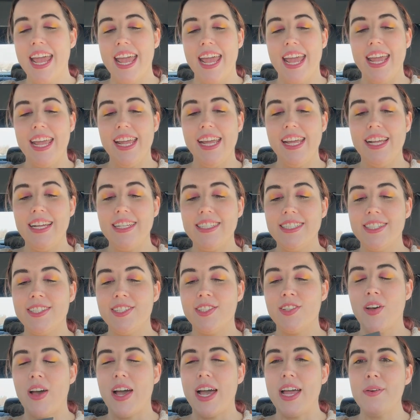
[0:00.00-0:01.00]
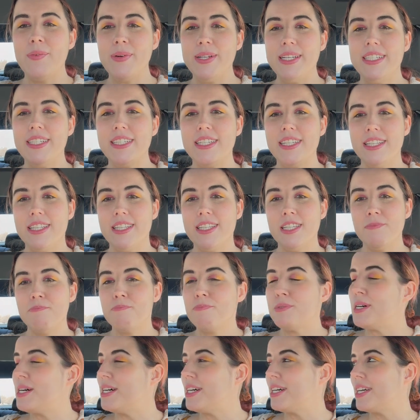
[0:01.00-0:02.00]
And so I went into this
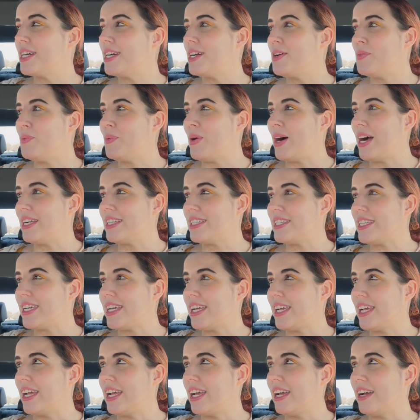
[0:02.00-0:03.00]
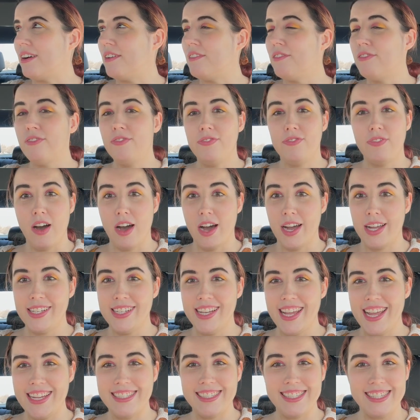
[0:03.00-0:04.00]
book wanting fun
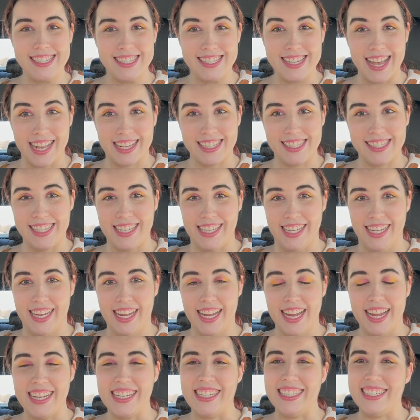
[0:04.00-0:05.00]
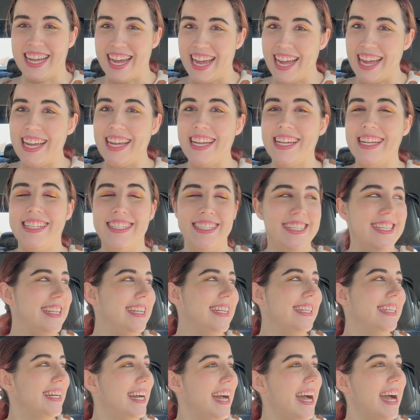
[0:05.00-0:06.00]
and sexy. And I
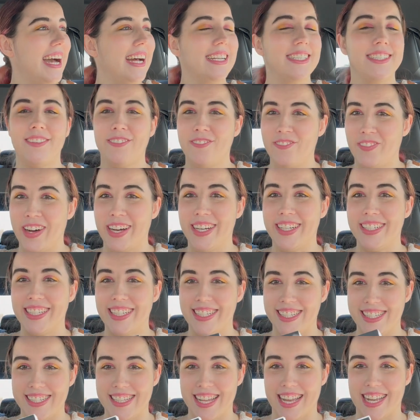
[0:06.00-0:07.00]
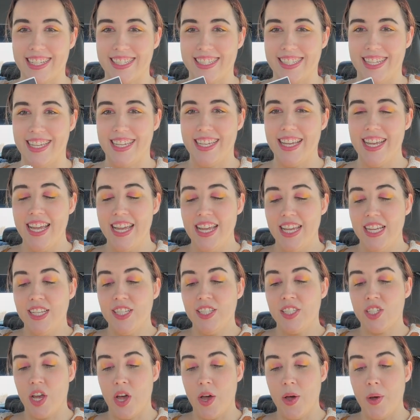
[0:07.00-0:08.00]
indeed got fun and sexy.
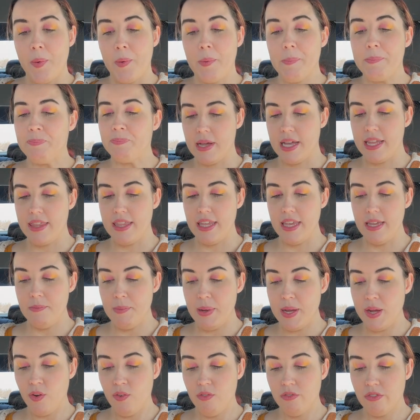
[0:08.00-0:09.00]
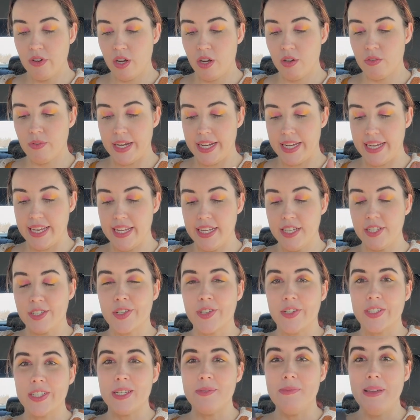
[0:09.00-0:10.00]
So I think my overall rating is
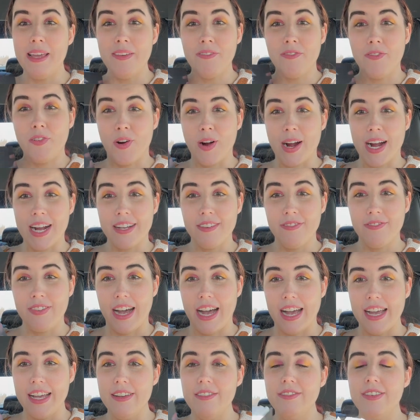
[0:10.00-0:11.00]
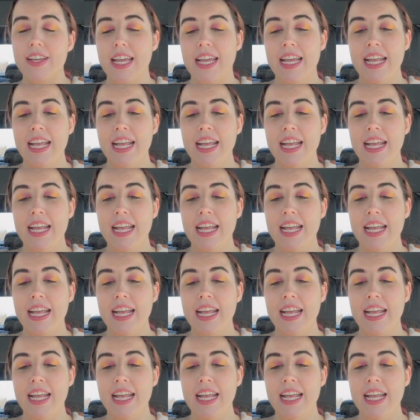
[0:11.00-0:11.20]
going to be 4 out of 5.